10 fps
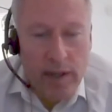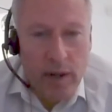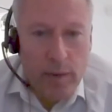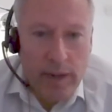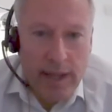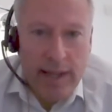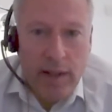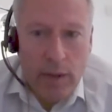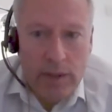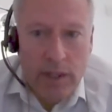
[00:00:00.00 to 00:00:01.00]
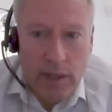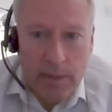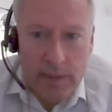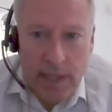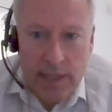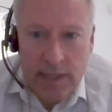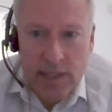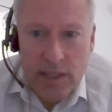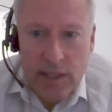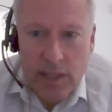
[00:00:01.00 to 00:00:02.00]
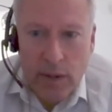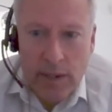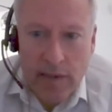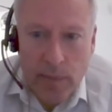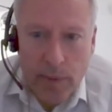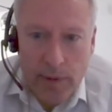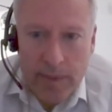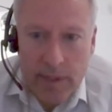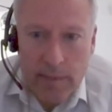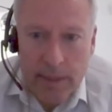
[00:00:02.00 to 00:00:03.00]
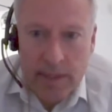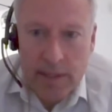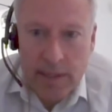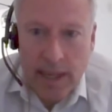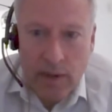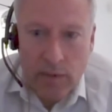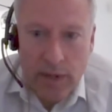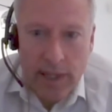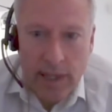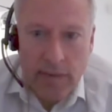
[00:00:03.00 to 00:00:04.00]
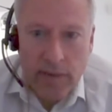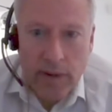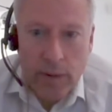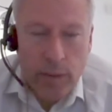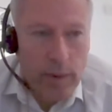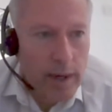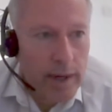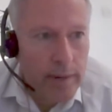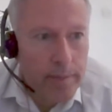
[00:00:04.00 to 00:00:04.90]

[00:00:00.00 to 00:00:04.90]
You know, in those circumstances, you'd only ever put them into the business account really if you